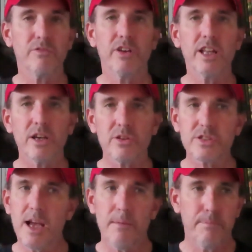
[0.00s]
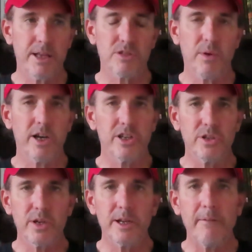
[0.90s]
the videos, best way to
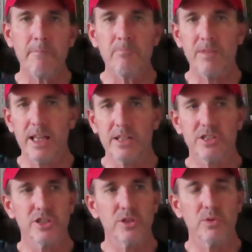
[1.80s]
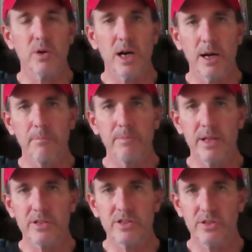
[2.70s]
do it is
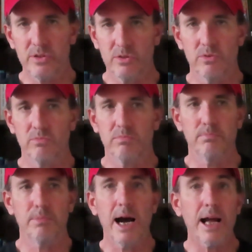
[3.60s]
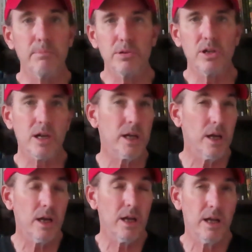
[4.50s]
to buy a book
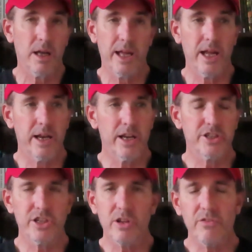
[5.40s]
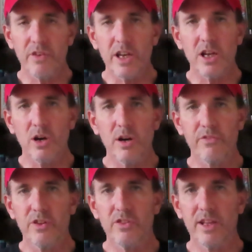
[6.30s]
and share the video
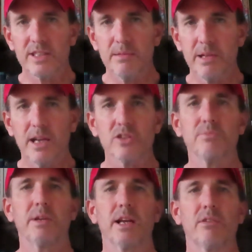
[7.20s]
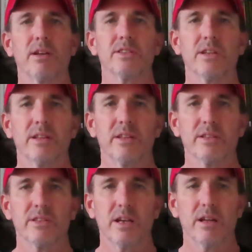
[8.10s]
if you think somebody else would be interested in
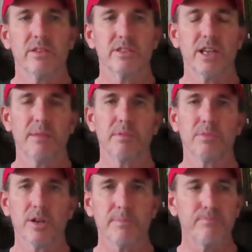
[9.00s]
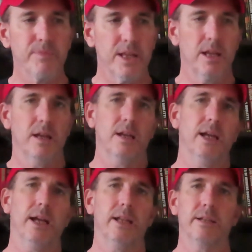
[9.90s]
this type of book.
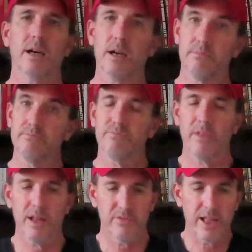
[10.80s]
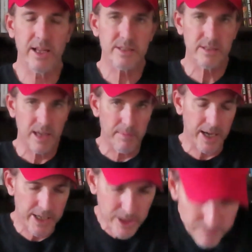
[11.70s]
And thanks. I'm out of here.